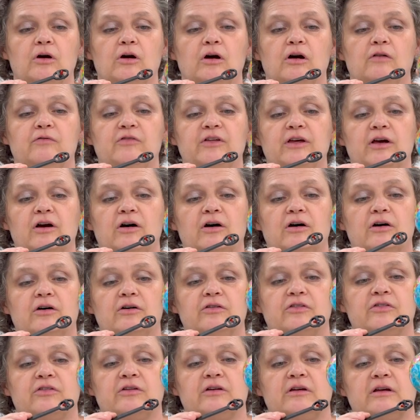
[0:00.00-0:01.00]
of the
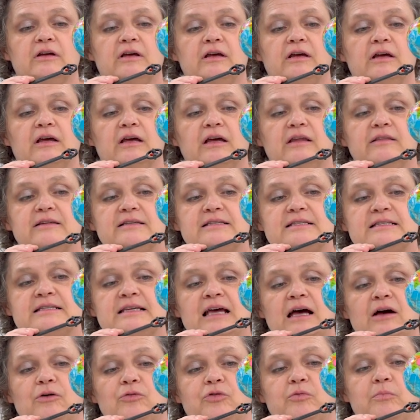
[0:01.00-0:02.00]
Earth. And the
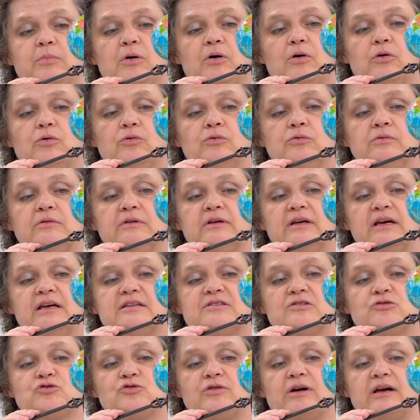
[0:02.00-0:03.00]
South Pole is
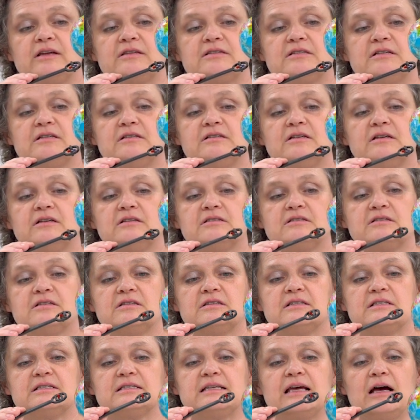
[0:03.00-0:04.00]
attracted to
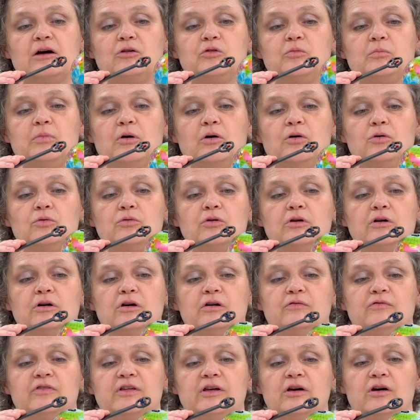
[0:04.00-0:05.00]
the South Pole
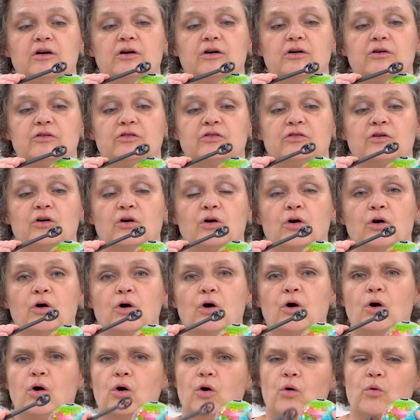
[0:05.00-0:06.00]
of the Earth.
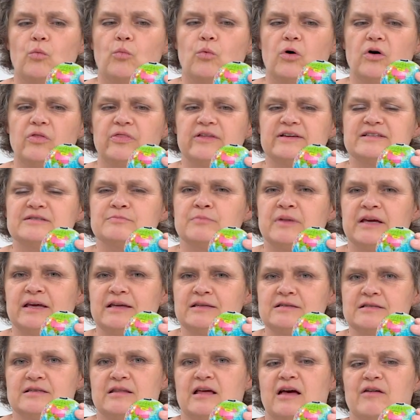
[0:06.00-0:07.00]
What this
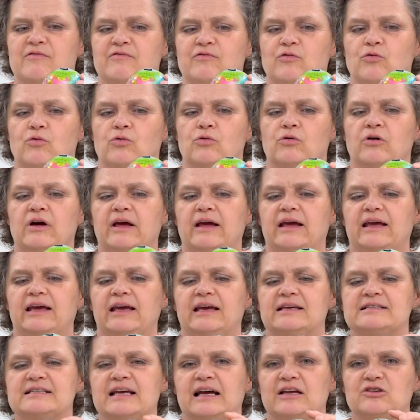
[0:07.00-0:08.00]
means, therefore,
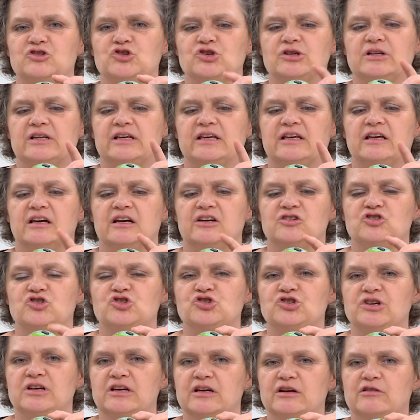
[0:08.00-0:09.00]
is actually at
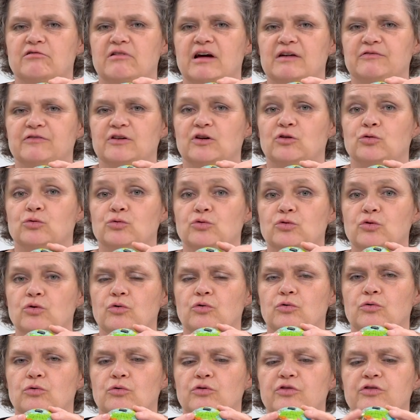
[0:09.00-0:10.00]
geographical
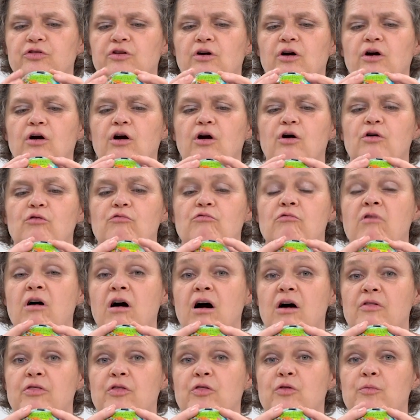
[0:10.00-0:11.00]
north, rather